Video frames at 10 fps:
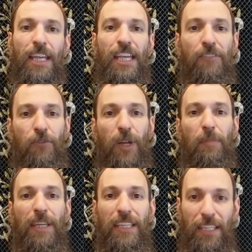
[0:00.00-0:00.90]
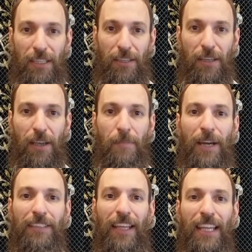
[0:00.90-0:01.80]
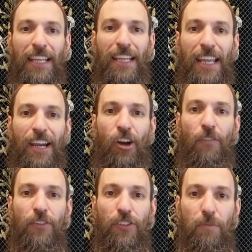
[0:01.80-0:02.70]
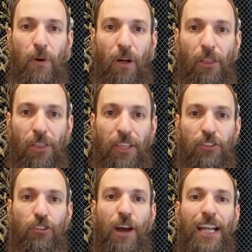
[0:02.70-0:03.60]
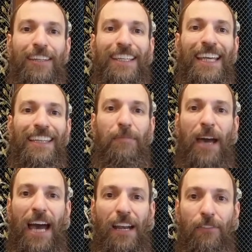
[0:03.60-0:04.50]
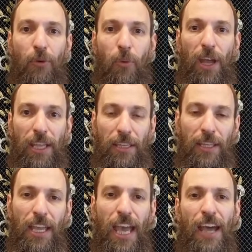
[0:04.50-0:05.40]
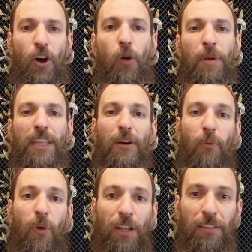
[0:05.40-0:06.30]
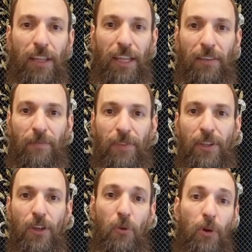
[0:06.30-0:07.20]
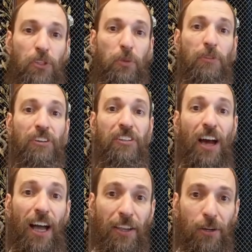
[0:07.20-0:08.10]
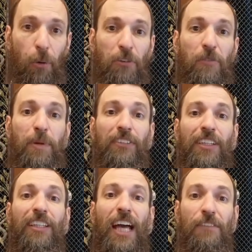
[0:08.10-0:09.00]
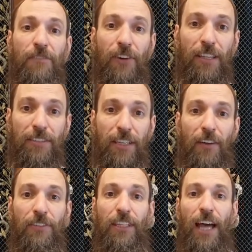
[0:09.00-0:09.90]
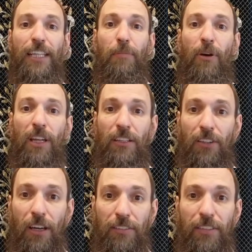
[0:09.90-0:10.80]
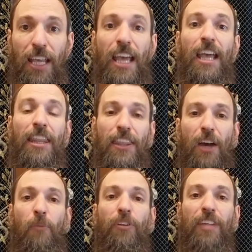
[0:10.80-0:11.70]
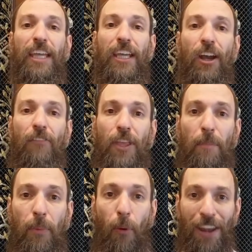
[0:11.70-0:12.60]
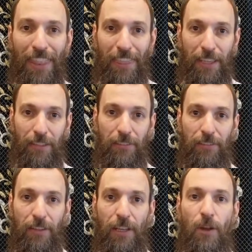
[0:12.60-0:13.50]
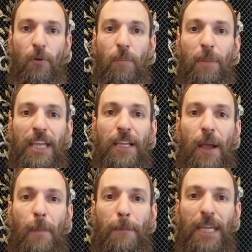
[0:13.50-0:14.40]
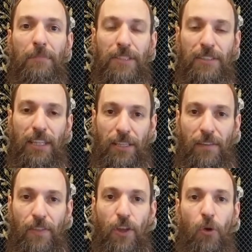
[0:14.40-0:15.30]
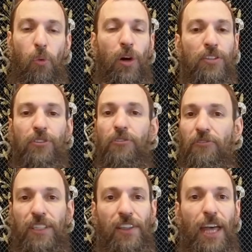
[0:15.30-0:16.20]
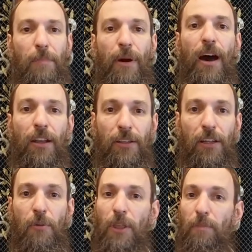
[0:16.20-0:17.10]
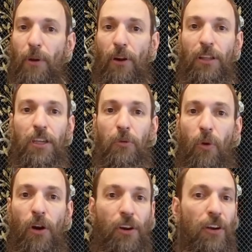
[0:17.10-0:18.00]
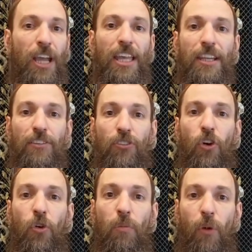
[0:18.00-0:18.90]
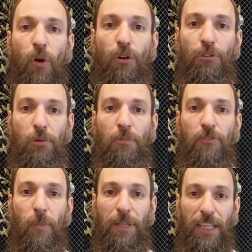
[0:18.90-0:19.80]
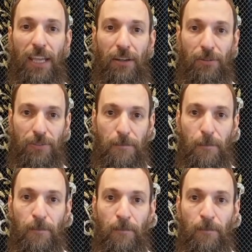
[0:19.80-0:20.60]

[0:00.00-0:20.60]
If we begin by taking care of the small things, trying to get them out of the way, and hoping that one day, once we retire or we've built a life for ourselves and lined up all our ducks, then we'll take care of the important things, we're making a big mistake. Once you fill that pot with barley and water, there's no more room for potatoes.